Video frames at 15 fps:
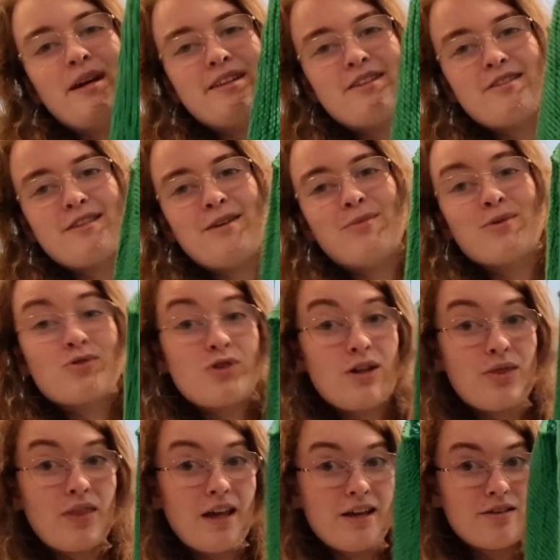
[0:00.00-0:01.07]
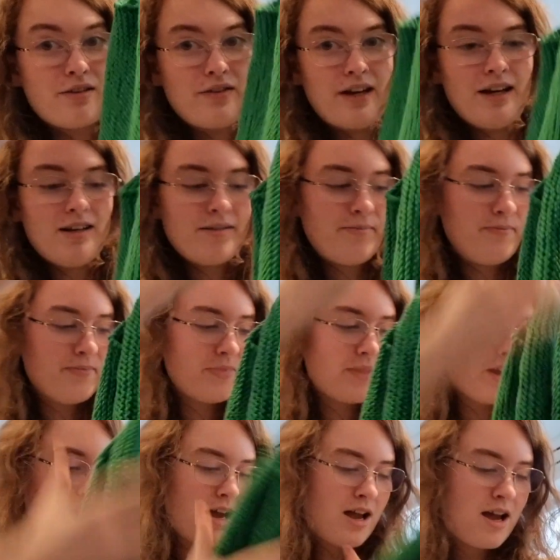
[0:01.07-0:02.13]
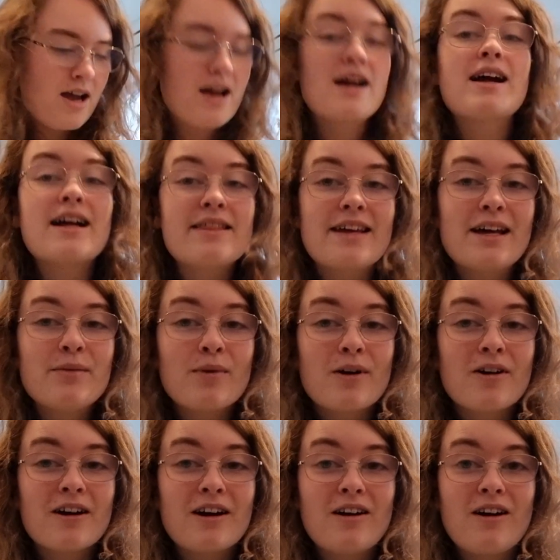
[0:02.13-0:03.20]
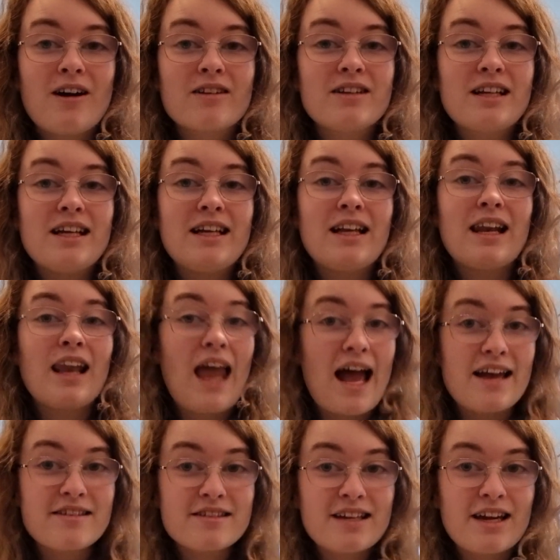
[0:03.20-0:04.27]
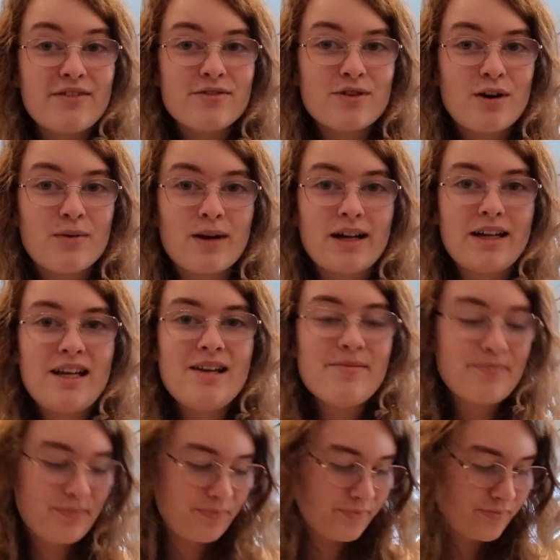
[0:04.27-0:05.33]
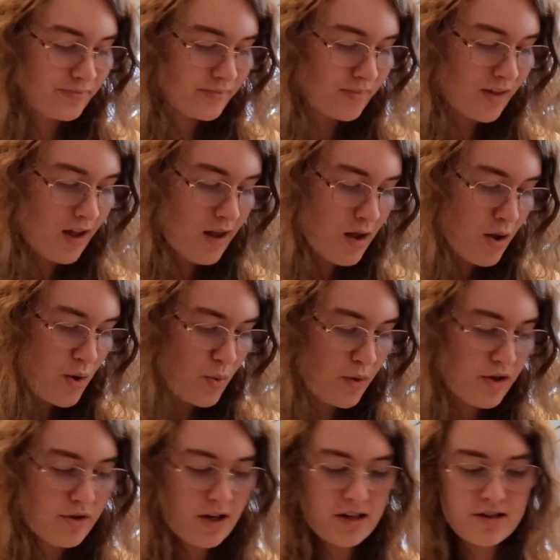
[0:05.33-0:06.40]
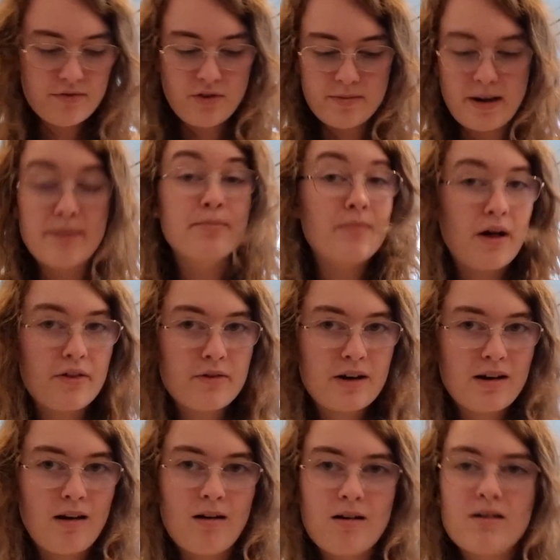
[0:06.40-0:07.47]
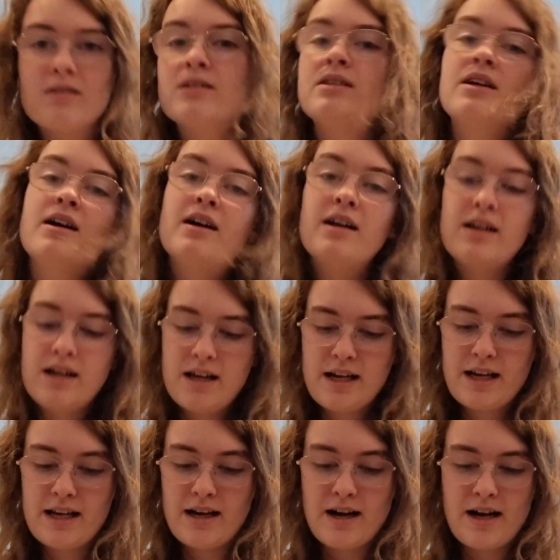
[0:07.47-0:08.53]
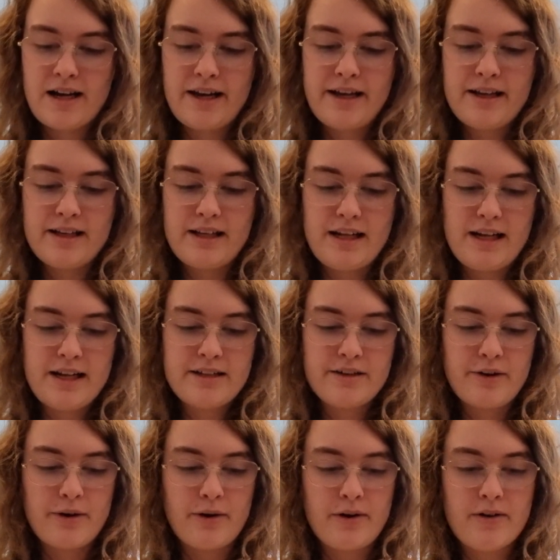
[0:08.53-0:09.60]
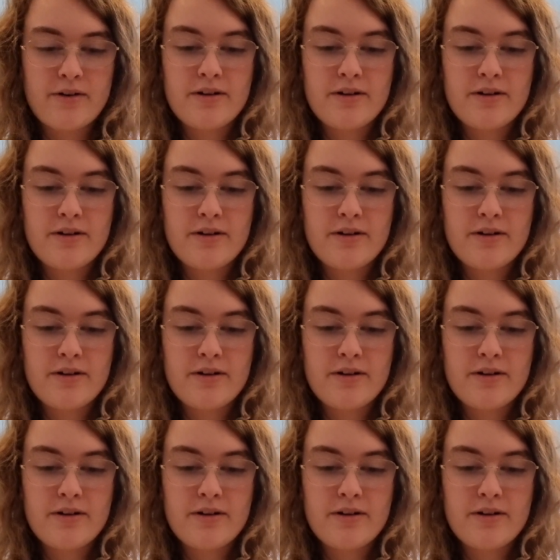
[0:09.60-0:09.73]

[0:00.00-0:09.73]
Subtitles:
to see what she thinks of it. And then we're on the last gift already, which is for my mother-in-law. And I knit her